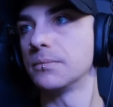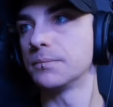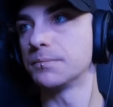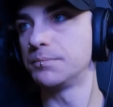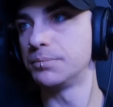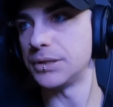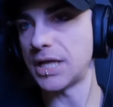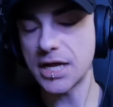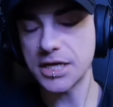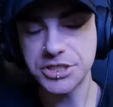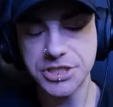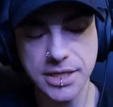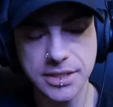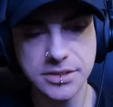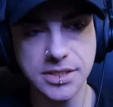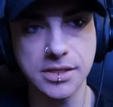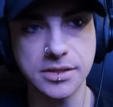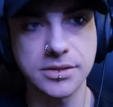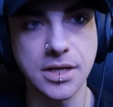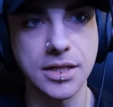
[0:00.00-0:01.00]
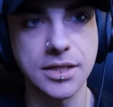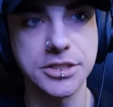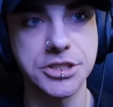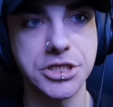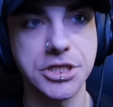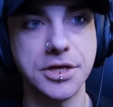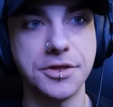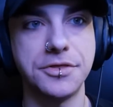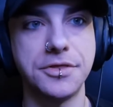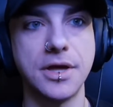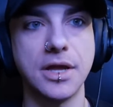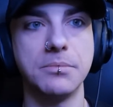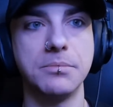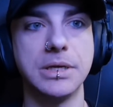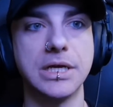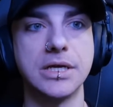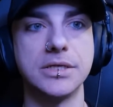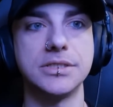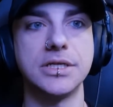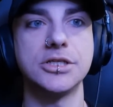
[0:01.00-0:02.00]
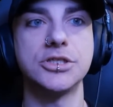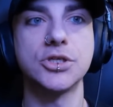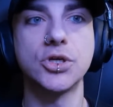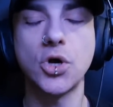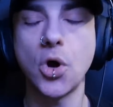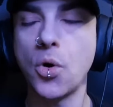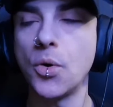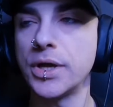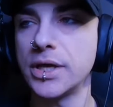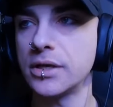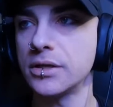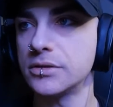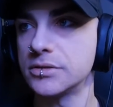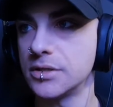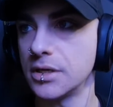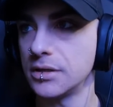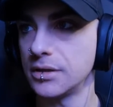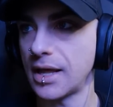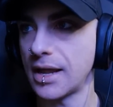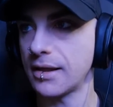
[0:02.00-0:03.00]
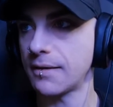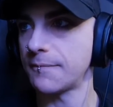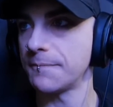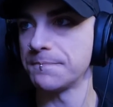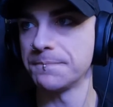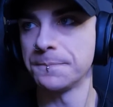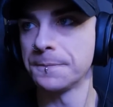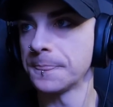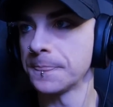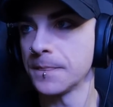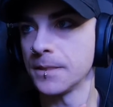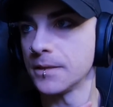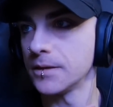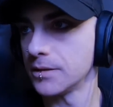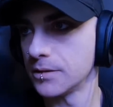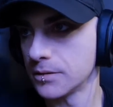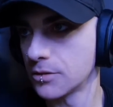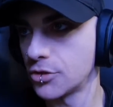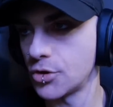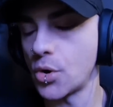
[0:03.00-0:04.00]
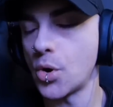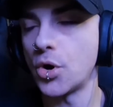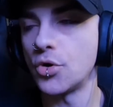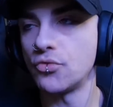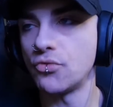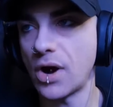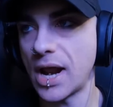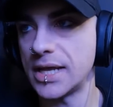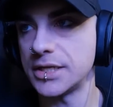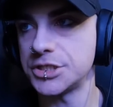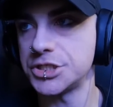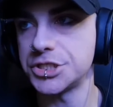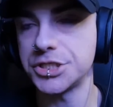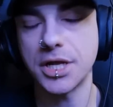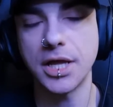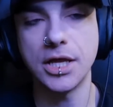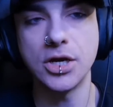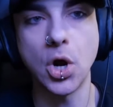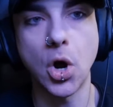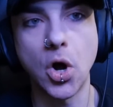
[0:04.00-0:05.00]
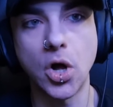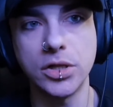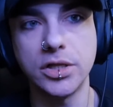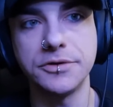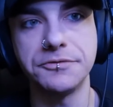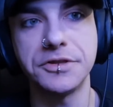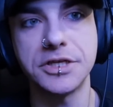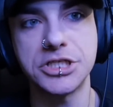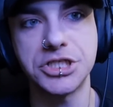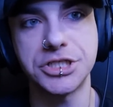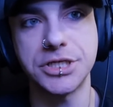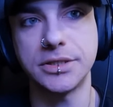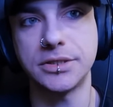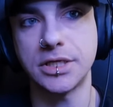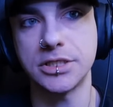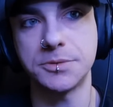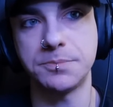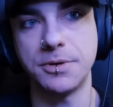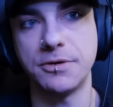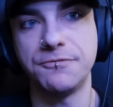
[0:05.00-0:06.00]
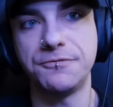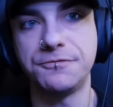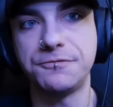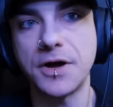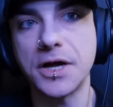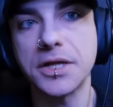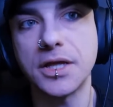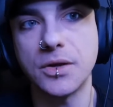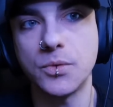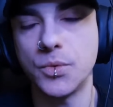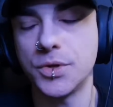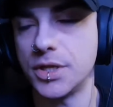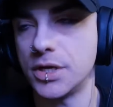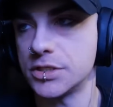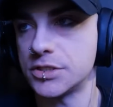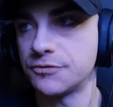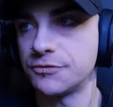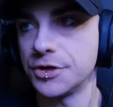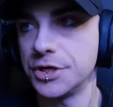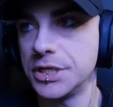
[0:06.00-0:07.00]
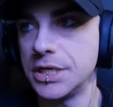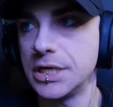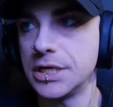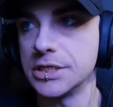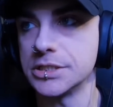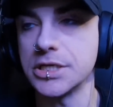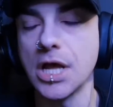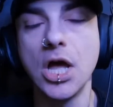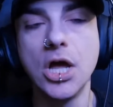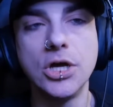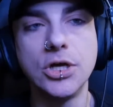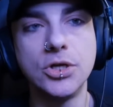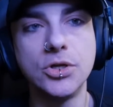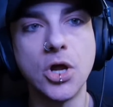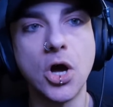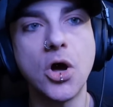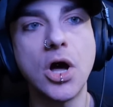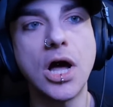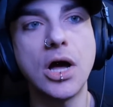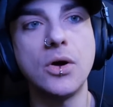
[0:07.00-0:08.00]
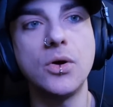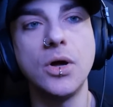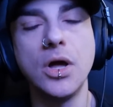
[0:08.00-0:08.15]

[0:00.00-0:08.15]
blockchain technology a thing, because it's going to like throw a wrench in all of this shit that's been fucking with us for years. You know how